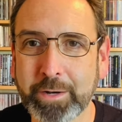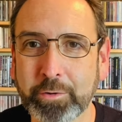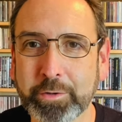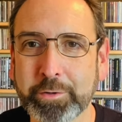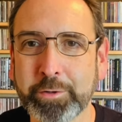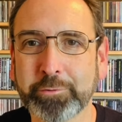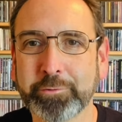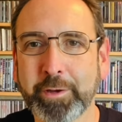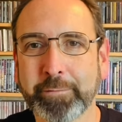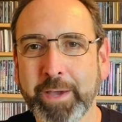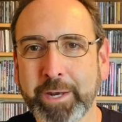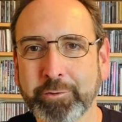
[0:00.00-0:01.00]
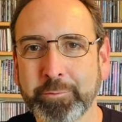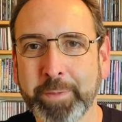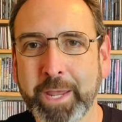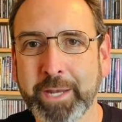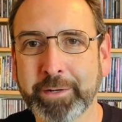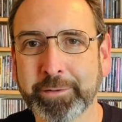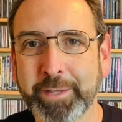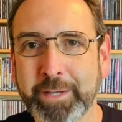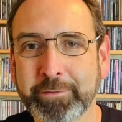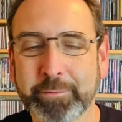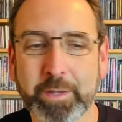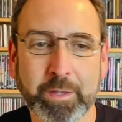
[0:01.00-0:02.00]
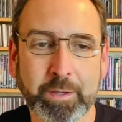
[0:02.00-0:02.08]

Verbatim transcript: all your new stuff out of Japan in the last